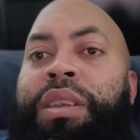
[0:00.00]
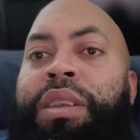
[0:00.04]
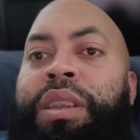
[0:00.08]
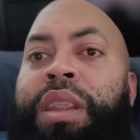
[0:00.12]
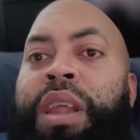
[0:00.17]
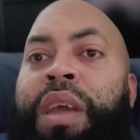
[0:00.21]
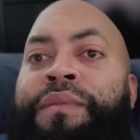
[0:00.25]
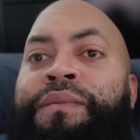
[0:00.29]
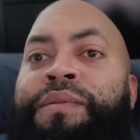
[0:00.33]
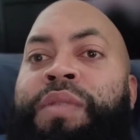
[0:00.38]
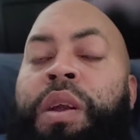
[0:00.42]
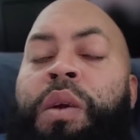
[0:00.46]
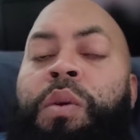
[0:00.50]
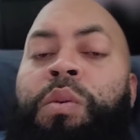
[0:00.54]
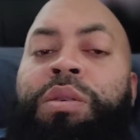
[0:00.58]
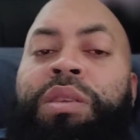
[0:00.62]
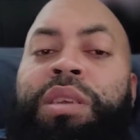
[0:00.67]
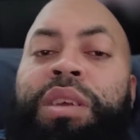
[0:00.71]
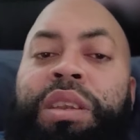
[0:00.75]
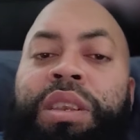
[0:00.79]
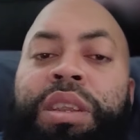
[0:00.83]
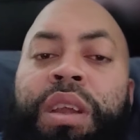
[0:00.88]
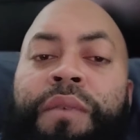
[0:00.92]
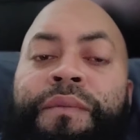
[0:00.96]
if there was
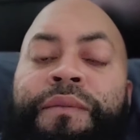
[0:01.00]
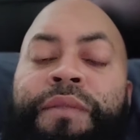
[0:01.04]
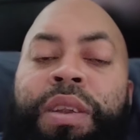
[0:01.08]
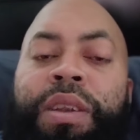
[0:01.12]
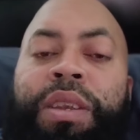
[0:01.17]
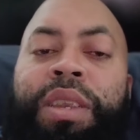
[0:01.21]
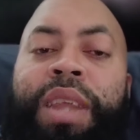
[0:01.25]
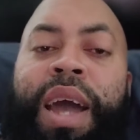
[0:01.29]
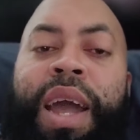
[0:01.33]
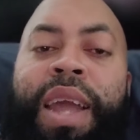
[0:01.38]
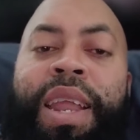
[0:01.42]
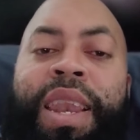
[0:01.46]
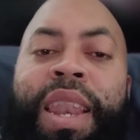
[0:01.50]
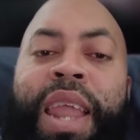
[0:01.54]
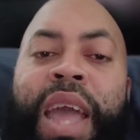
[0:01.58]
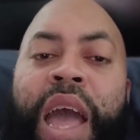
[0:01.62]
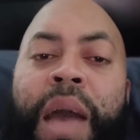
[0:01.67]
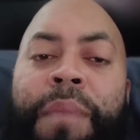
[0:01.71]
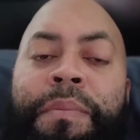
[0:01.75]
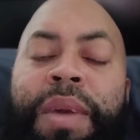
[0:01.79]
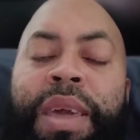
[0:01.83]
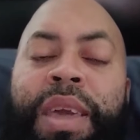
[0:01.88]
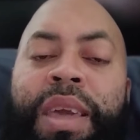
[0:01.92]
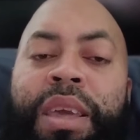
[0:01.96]
a different
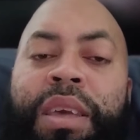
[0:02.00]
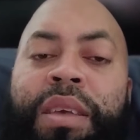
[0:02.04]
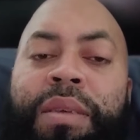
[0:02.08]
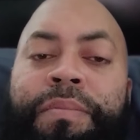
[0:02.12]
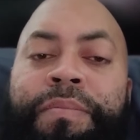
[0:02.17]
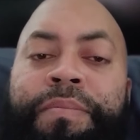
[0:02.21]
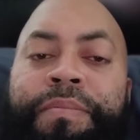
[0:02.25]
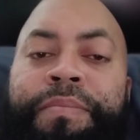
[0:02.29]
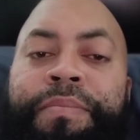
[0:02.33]
dynamic,